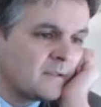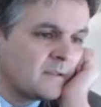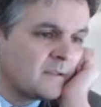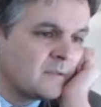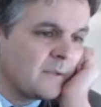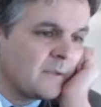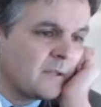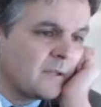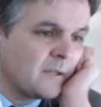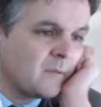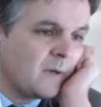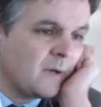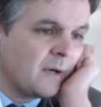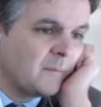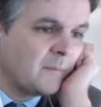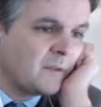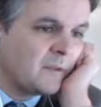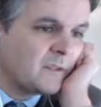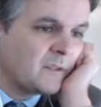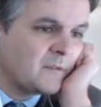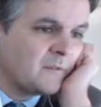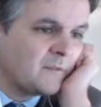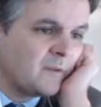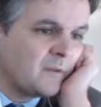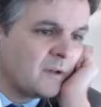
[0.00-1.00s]
the
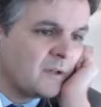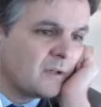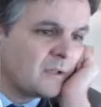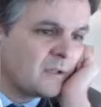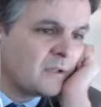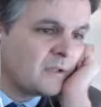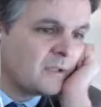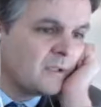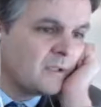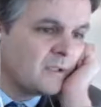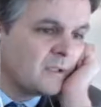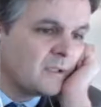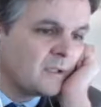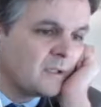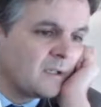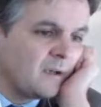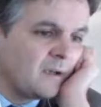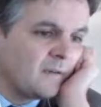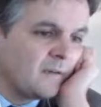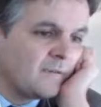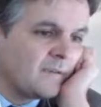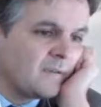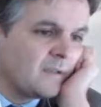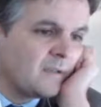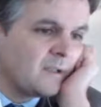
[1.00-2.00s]
requirements for
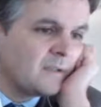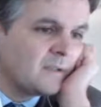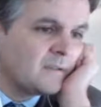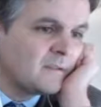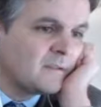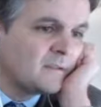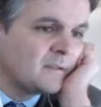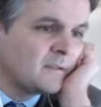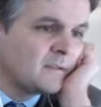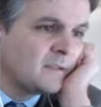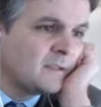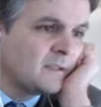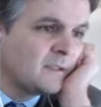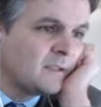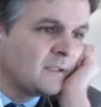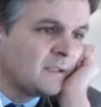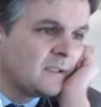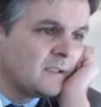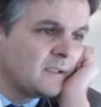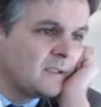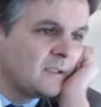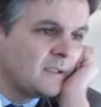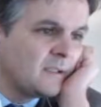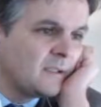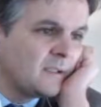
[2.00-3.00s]
confidence.
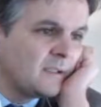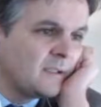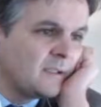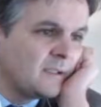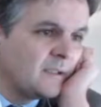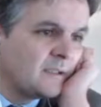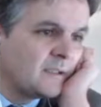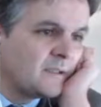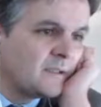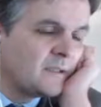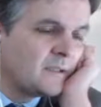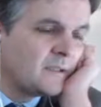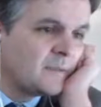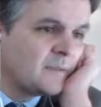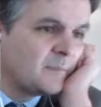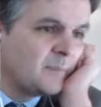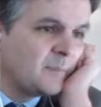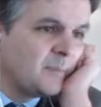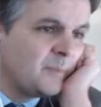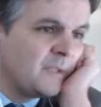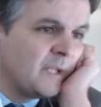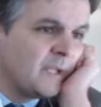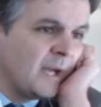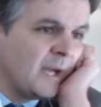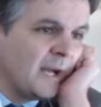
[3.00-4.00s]

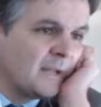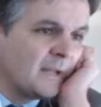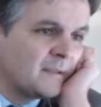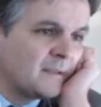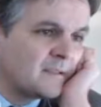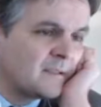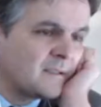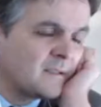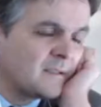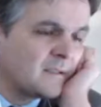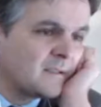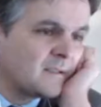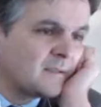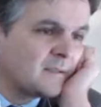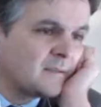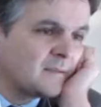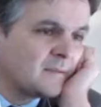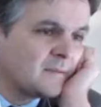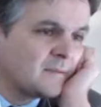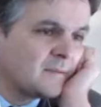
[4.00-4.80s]
It's P hat.